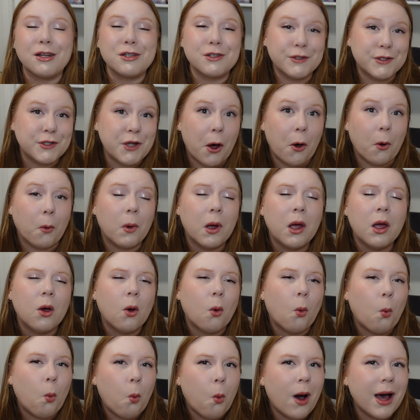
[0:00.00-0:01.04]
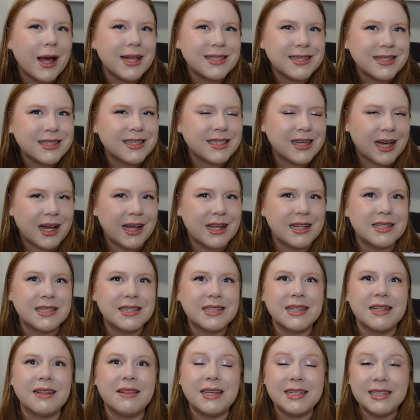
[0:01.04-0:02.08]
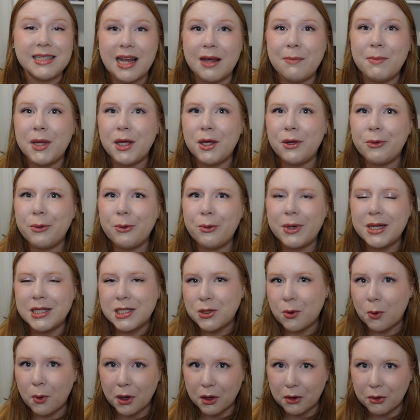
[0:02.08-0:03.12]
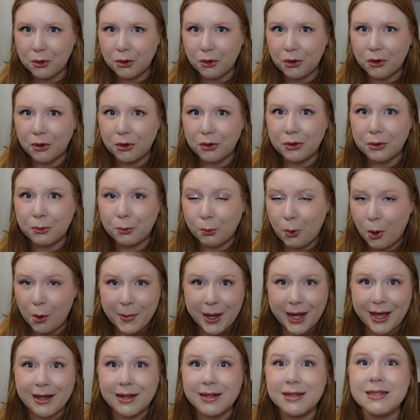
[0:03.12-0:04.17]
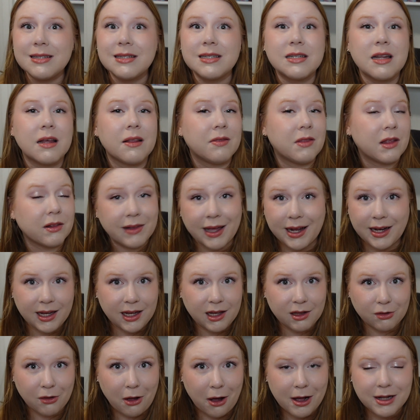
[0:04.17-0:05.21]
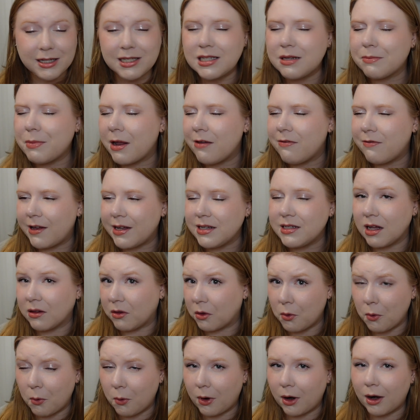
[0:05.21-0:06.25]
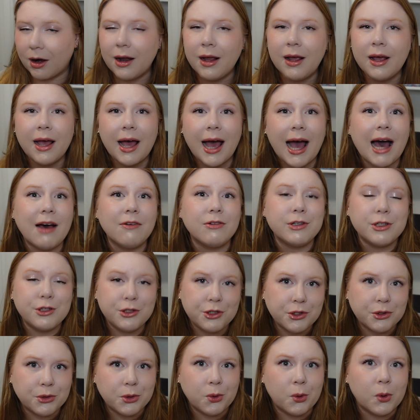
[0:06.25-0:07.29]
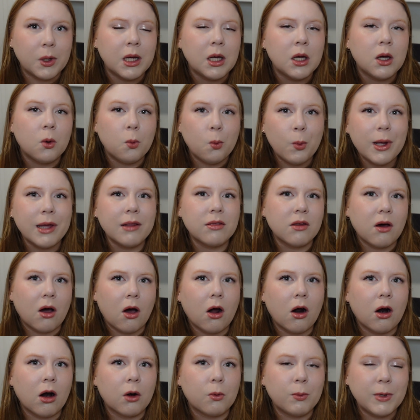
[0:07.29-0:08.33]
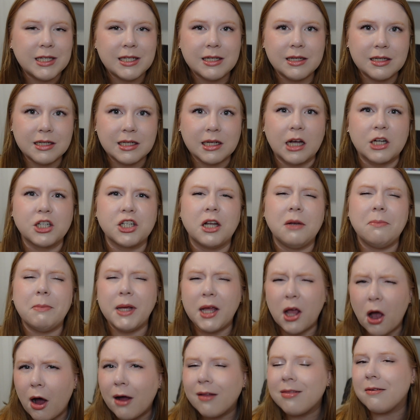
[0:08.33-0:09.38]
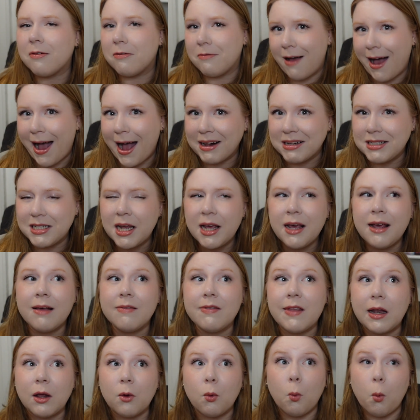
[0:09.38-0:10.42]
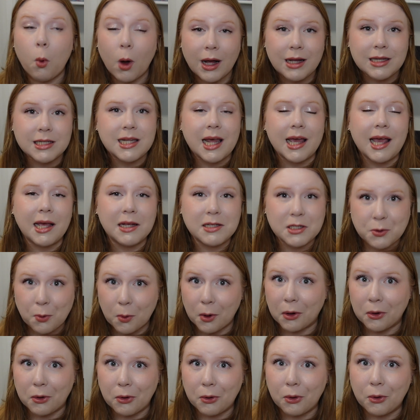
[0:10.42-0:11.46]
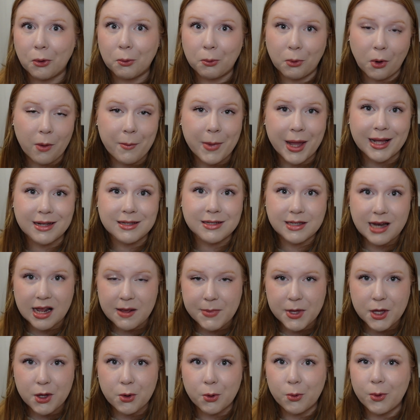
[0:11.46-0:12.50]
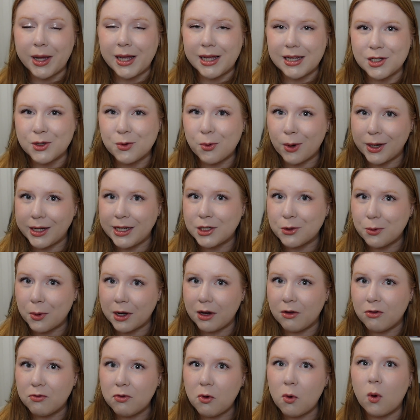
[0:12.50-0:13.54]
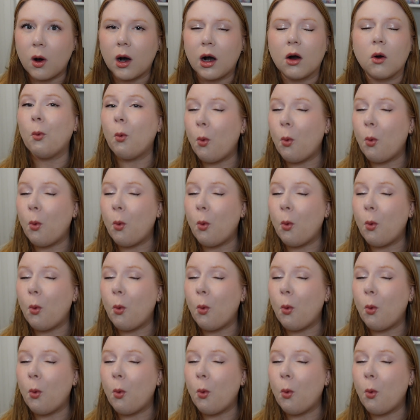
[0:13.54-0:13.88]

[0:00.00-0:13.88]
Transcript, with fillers: So what does the debut historical romance, The Lady He Lost by Faye Delacour, have to do with our recent discussion beyond the fact that it was a historical romance debut in 2024?